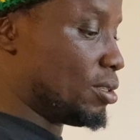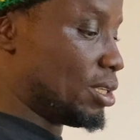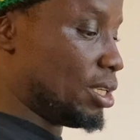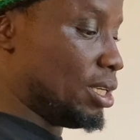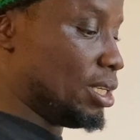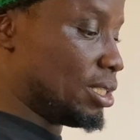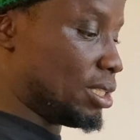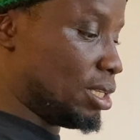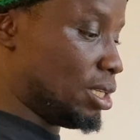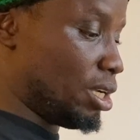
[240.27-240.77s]

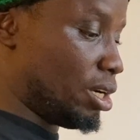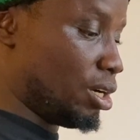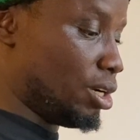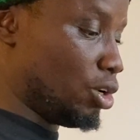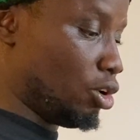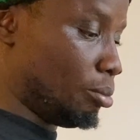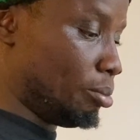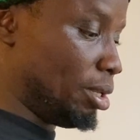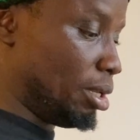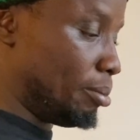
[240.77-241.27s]
these in there.
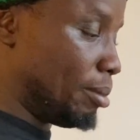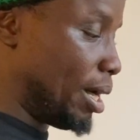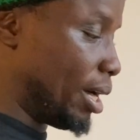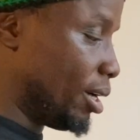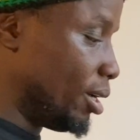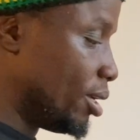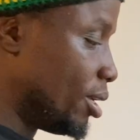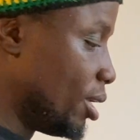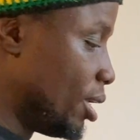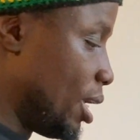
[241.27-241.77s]
Nut milk bag.
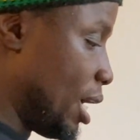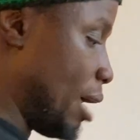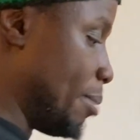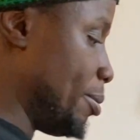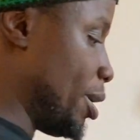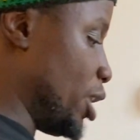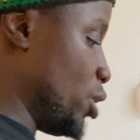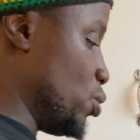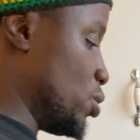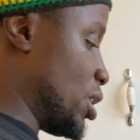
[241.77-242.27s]
I'm
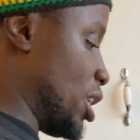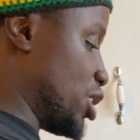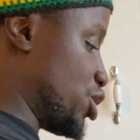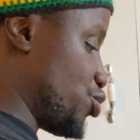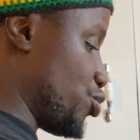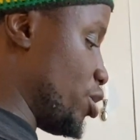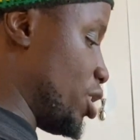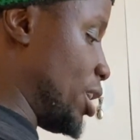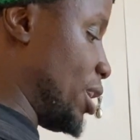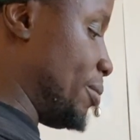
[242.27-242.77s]
not using a
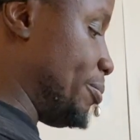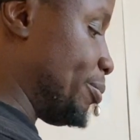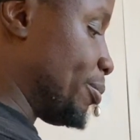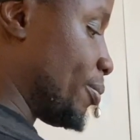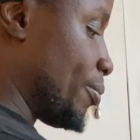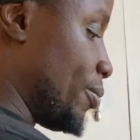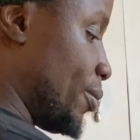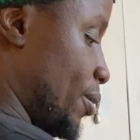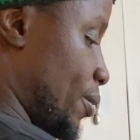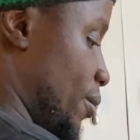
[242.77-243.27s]
strainer.
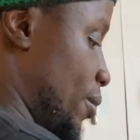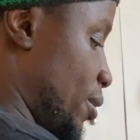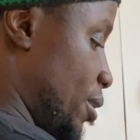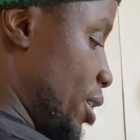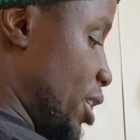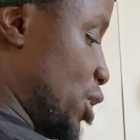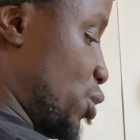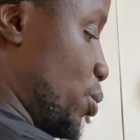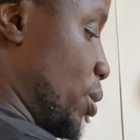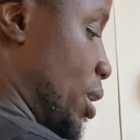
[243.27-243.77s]

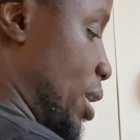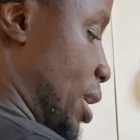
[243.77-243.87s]
This will